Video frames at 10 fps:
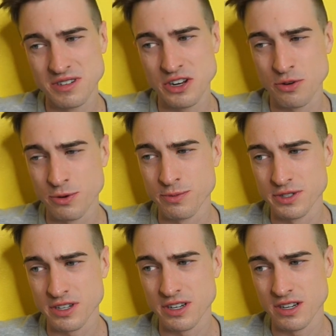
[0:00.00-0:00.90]
and your
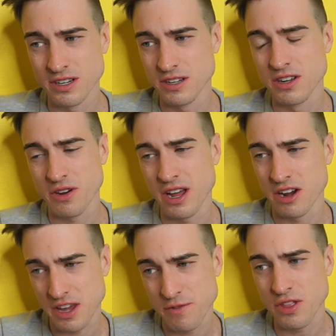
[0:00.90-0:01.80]
boobs look good. Okay,
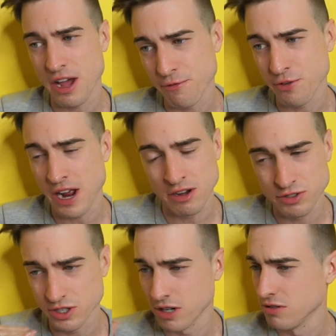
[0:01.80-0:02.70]
I'll give you that for now,
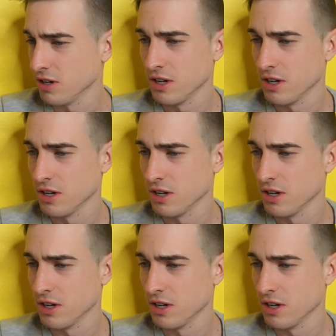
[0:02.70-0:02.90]
so.